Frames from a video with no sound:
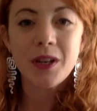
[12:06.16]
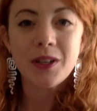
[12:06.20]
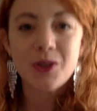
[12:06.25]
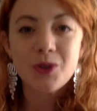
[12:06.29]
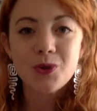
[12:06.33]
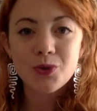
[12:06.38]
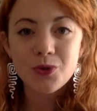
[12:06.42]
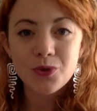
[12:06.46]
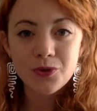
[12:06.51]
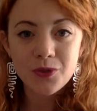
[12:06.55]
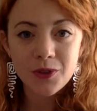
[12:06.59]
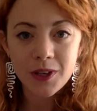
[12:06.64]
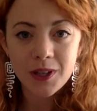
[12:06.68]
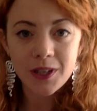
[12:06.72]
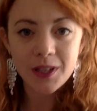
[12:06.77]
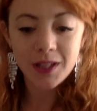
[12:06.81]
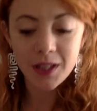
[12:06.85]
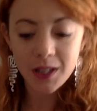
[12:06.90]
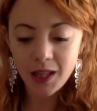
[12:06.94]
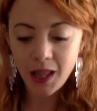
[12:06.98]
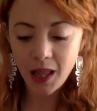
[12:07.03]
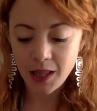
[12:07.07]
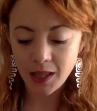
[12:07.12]
you
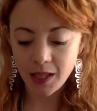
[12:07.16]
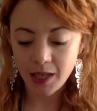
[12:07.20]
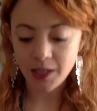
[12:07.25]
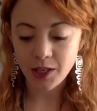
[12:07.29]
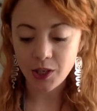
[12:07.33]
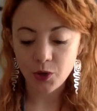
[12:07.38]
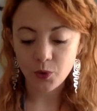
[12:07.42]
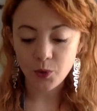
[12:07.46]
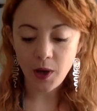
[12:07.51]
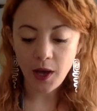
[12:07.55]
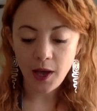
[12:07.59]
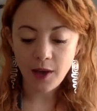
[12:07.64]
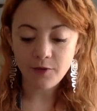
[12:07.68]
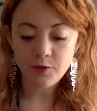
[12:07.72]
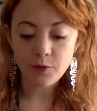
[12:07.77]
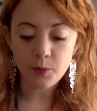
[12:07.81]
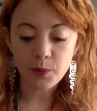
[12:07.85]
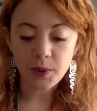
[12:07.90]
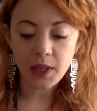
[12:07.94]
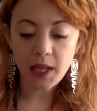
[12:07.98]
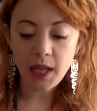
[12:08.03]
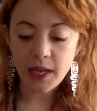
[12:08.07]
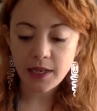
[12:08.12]
feel like you have
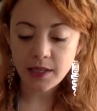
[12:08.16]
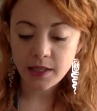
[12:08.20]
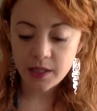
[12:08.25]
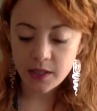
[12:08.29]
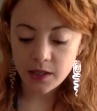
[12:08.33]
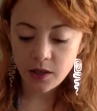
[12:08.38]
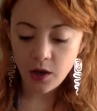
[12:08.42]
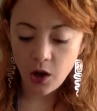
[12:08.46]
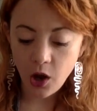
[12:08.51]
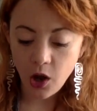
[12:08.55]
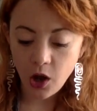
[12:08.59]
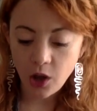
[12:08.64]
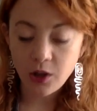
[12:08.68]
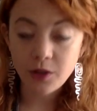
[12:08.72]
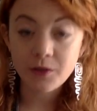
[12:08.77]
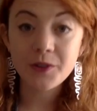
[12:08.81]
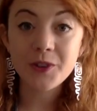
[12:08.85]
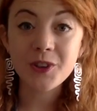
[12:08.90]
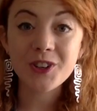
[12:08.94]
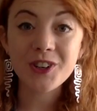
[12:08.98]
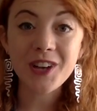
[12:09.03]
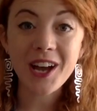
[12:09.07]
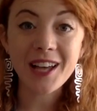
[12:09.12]
blended all of
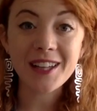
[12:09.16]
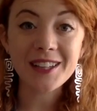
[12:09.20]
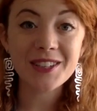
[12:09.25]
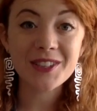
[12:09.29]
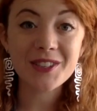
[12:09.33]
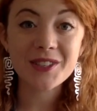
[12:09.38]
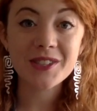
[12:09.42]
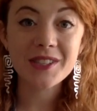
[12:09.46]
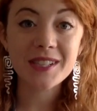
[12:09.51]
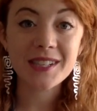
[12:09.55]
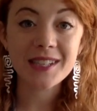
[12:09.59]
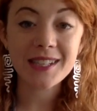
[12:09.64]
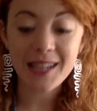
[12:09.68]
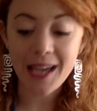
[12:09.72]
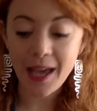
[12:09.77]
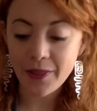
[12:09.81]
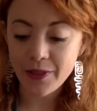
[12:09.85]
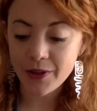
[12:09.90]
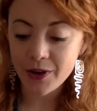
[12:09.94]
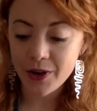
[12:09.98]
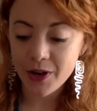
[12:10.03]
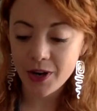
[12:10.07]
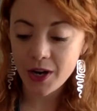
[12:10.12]
your colors
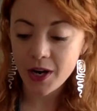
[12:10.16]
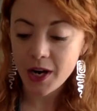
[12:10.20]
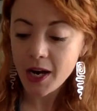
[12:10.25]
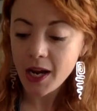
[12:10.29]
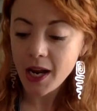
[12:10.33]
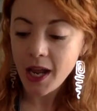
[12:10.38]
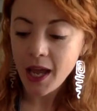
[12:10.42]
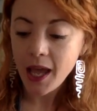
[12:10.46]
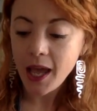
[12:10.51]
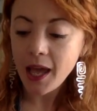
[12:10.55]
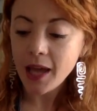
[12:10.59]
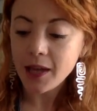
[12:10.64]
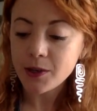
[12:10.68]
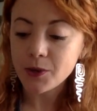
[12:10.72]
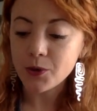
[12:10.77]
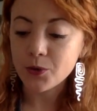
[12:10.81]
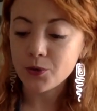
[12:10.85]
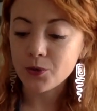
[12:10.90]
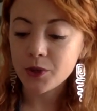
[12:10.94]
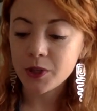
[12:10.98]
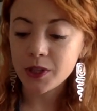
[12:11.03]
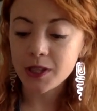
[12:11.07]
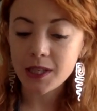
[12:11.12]
together and you're
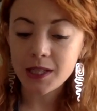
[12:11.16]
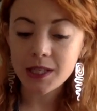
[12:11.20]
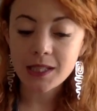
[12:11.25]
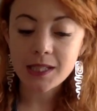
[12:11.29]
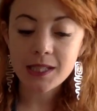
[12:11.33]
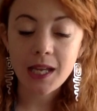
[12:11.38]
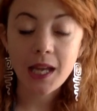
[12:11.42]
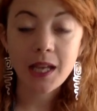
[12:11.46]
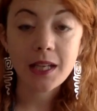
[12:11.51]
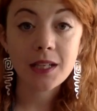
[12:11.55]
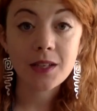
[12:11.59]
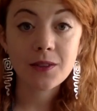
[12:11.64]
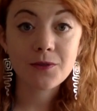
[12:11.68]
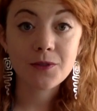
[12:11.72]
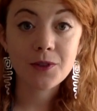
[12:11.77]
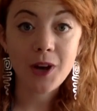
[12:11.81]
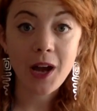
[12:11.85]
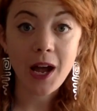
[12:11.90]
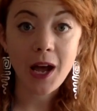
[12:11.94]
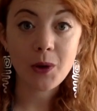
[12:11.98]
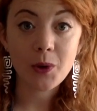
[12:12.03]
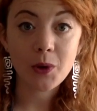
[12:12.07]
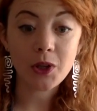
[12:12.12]
really excited for
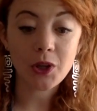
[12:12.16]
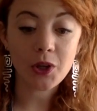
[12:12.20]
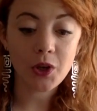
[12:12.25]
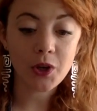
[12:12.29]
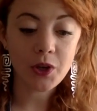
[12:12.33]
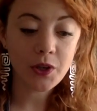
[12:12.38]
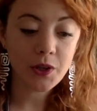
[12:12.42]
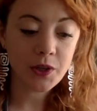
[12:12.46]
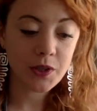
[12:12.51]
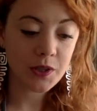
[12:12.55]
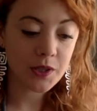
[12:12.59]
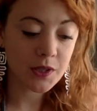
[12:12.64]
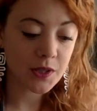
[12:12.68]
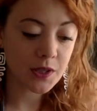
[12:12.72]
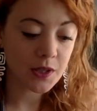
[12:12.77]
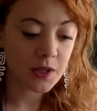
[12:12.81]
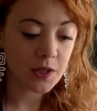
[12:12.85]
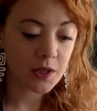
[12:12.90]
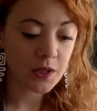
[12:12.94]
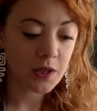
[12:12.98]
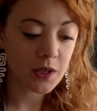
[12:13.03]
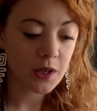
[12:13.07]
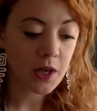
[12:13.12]
how it looks,
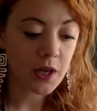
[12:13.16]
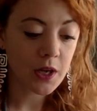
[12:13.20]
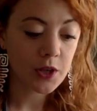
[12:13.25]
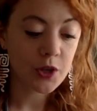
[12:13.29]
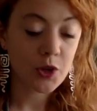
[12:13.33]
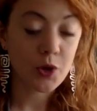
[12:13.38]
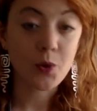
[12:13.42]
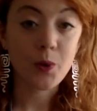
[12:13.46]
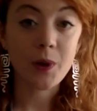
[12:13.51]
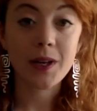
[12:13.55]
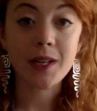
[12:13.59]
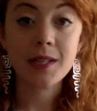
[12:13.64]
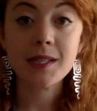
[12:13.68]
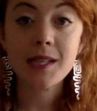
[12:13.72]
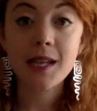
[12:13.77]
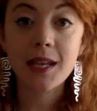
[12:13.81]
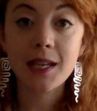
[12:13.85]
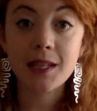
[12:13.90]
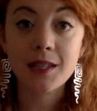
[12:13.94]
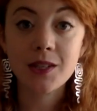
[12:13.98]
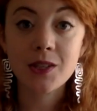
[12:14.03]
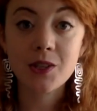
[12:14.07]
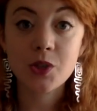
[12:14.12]
you want to
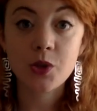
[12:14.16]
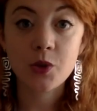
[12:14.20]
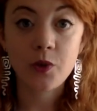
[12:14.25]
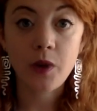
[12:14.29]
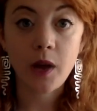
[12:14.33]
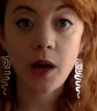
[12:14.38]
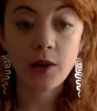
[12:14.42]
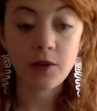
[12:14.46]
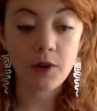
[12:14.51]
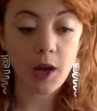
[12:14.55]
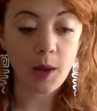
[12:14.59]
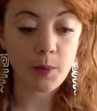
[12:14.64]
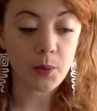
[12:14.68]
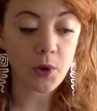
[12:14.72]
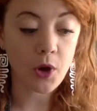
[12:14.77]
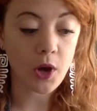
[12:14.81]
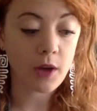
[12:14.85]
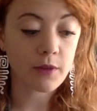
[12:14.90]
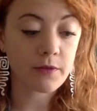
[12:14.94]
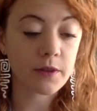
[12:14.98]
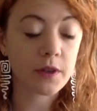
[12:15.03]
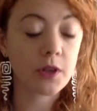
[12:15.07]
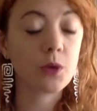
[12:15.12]
take the saran wrap
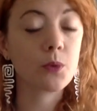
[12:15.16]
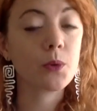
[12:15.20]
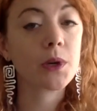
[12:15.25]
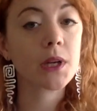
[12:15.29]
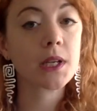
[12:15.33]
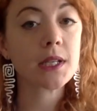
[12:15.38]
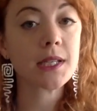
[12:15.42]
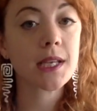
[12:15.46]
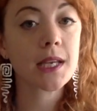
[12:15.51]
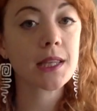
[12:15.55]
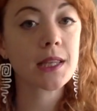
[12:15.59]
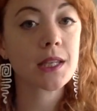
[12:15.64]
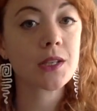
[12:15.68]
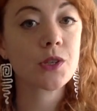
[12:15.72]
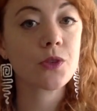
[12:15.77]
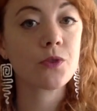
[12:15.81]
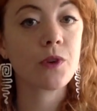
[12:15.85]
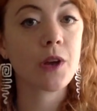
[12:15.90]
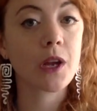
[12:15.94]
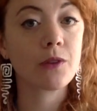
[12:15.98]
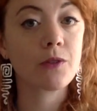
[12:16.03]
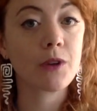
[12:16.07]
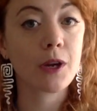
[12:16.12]
off. And you want to take the
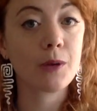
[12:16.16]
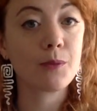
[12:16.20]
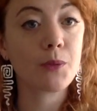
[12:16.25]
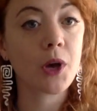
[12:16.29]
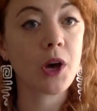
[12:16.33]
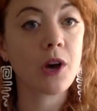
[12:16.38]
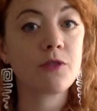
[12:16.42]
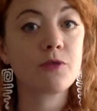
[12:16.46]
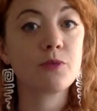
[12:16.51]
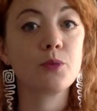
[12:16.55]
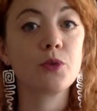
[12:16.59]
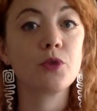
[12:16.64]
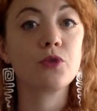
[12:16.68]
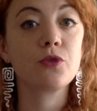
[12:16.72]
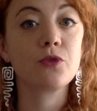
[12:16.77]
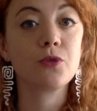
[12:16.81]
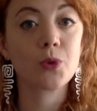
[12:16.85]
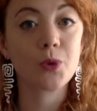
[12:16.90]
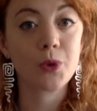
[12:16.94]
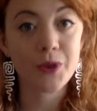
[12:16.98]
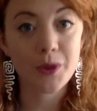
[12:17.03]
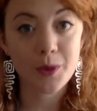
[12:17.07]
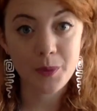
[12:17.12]
saran wrap off
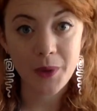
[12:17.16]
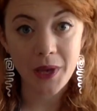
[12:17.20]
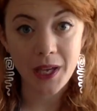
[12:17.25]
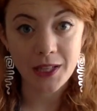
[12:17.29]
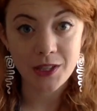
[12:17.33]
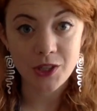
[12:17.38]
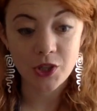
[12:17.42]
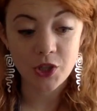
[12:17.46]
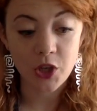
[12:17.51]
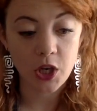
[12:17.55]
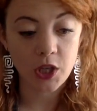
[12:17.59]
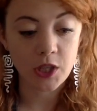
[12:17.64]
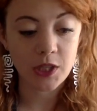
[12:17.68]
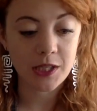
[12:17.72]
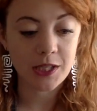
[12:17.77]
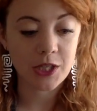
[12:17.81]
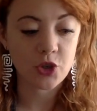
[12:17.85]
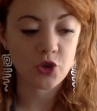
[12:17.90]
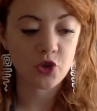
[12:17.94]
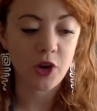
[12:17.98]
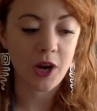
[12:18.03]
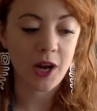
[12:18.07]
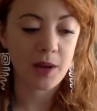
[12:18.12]
before the paint starts
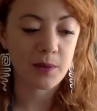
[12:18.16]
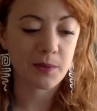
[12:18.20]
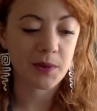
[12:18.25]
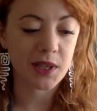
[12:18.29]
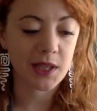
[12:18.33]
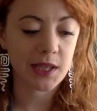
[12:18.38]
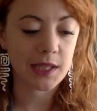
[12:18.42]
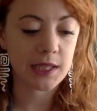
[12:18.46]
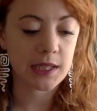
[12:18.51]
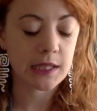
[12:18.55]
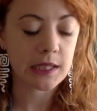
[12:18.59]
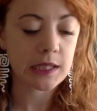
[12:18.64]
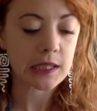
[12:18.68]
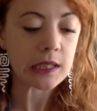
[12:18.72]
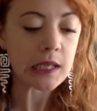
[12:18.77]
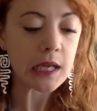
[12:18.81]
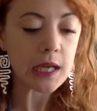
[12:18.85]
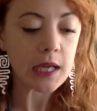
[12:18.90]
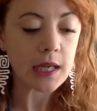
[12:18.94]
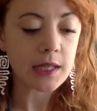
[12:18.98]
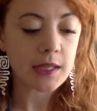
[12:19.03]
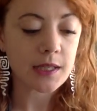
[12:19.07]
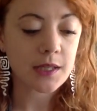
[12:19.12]
to dry because
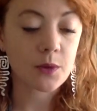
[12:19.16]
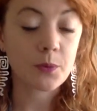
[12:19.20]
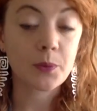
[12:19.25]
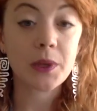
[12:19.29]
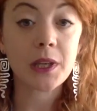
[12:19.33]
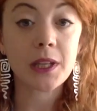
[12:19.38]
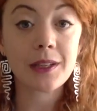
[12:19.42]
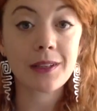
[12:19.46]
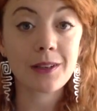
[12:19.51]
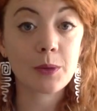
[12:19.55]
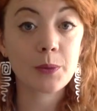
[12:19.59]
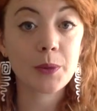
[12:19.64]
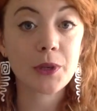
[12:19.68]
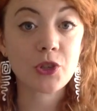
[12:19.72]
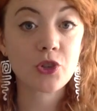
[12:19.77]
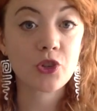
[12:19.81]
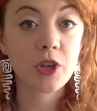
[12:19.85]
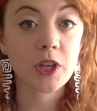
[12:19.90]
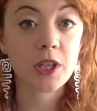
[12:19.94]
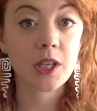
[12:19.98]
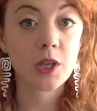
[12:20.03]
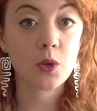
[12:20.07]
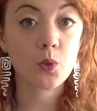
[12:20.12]
it's going to be a little bit
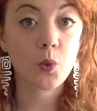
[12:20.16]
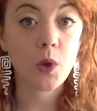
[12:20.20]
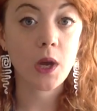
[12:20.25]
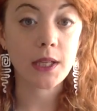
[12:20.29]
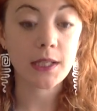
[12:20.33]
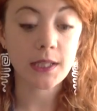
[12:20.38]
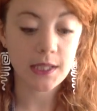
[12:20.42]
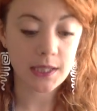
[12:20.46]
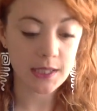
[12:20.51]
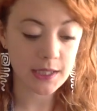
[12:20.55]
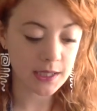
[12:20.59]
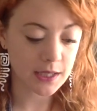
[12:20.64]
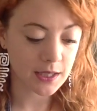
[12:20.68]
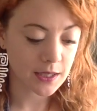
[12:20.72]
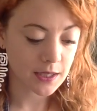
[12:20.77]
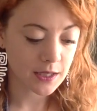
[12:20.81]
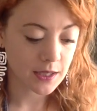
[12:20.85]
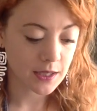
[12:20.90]
tricky once